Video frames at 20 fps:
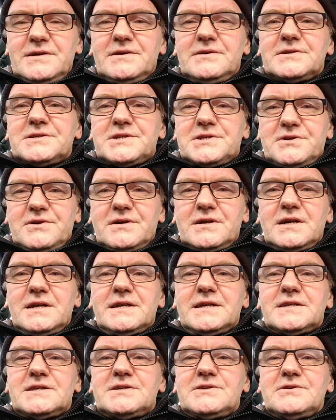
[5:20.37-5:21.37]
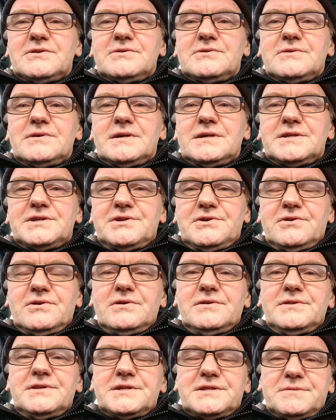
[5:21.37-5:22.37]
struggling to draw
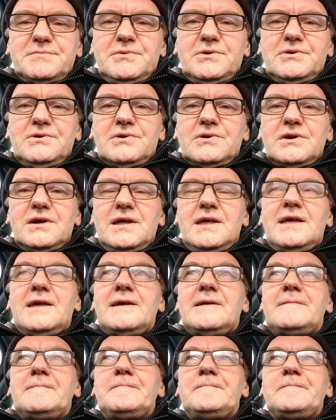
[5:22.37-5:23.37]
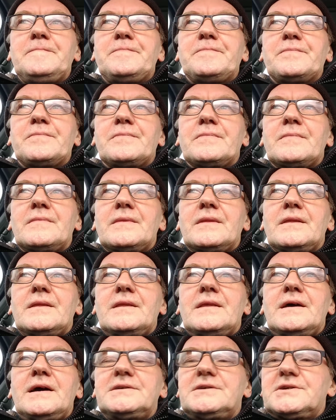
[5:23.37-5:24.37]
on the smoke,
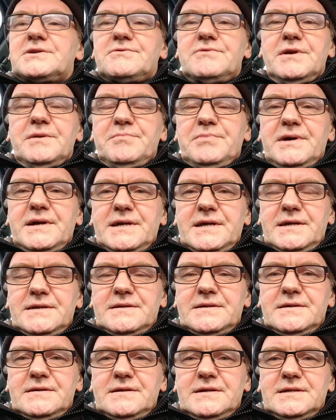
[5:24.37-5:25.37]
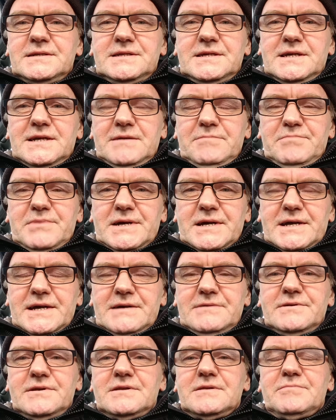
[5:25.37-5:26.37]
I just repack it. I take it back
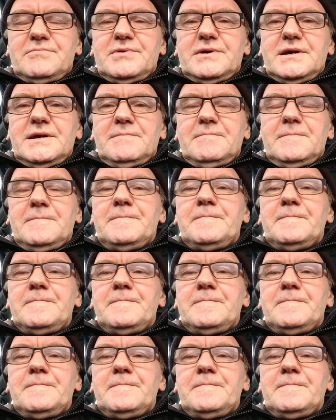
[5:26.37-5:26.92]
out of the pipe,